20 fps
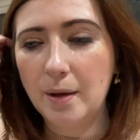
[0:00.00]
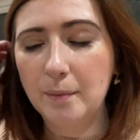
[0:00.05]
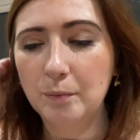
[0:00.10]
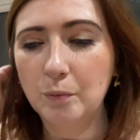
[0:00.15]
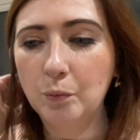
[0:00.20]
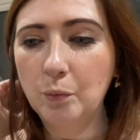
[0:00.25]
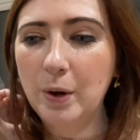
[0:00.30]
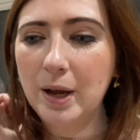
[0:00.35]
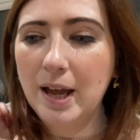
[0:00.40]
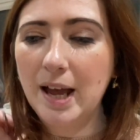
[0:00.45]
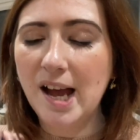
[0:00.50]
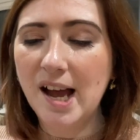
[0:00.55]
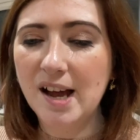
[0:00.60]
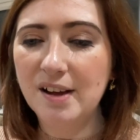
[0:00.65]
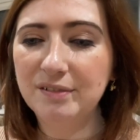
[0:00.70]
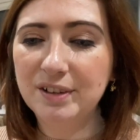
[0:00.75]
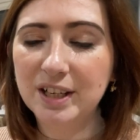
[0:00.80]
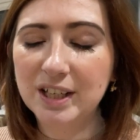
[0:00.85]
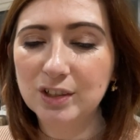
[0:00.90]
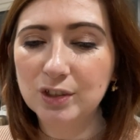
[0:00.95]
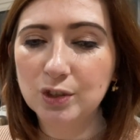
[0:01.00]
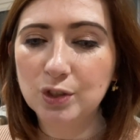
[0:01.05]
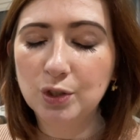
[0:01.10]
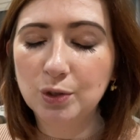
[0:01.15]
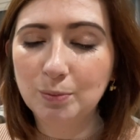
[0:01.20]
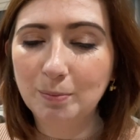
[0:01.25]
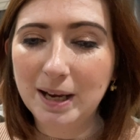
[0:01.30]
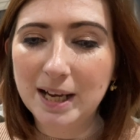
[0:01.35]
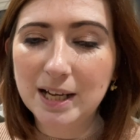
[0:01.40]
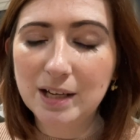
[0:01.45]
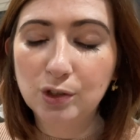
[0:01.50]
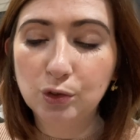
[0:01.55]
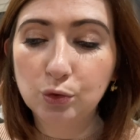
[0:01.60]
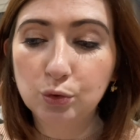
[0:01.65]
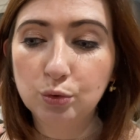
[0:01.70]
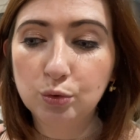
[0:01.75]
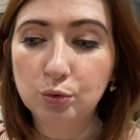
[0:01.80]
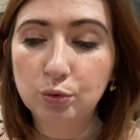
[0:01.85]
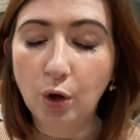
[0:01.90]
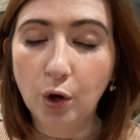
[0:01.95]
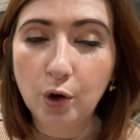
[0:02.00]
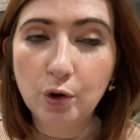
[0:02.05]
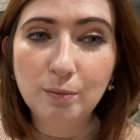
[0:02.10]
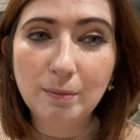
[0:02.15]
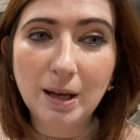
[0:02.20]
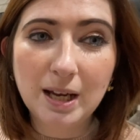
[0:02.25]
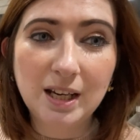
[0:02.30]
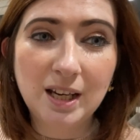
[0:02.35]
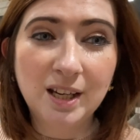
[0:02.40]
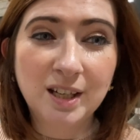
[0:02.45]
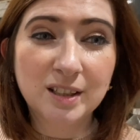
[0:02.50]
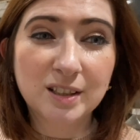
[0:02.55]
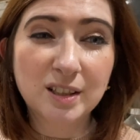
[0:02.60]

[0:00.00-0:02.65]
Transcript: We're having to make so many